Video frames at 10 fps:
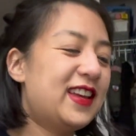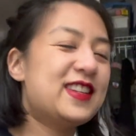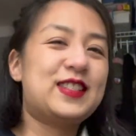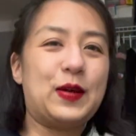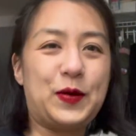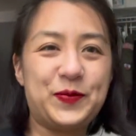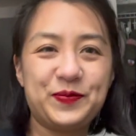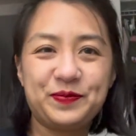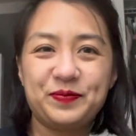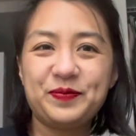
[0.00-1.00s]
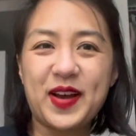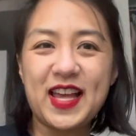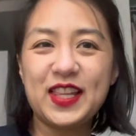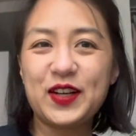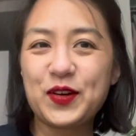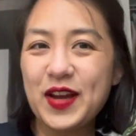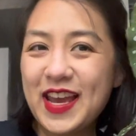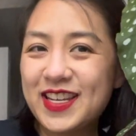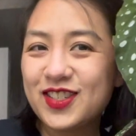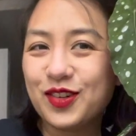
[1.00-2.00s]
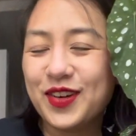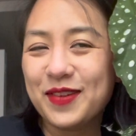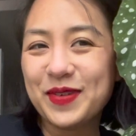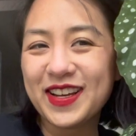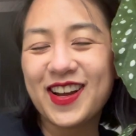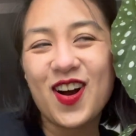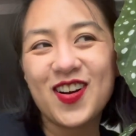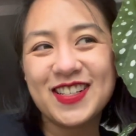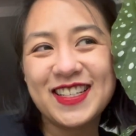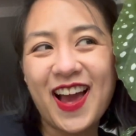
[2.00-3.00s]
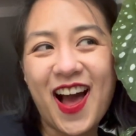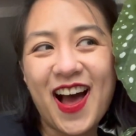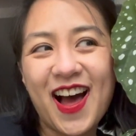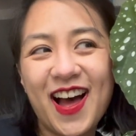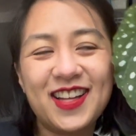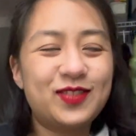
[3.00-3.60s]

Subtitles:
So my little angel wing begonia.